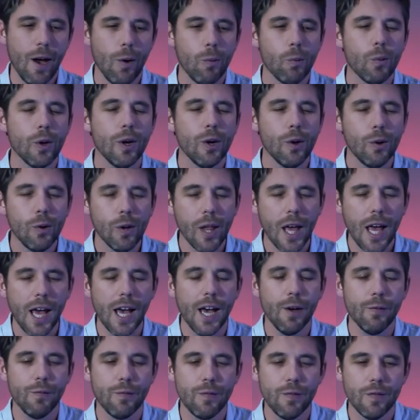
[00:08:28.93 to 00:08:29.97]
we all
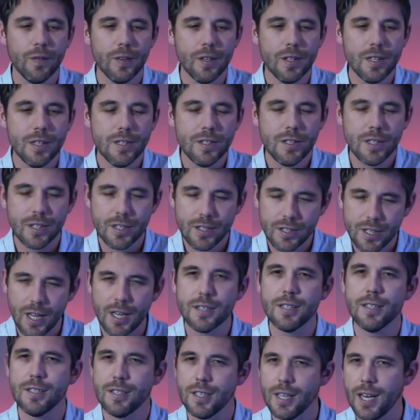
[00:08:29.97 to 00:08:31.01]
have
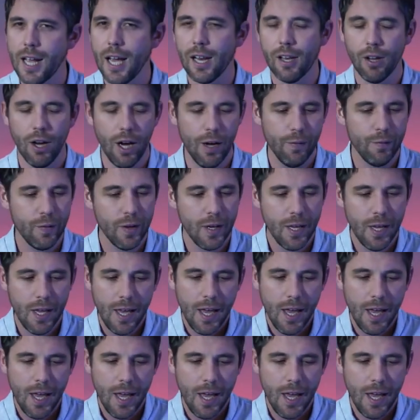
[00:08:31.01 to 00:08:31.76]
successes in our life.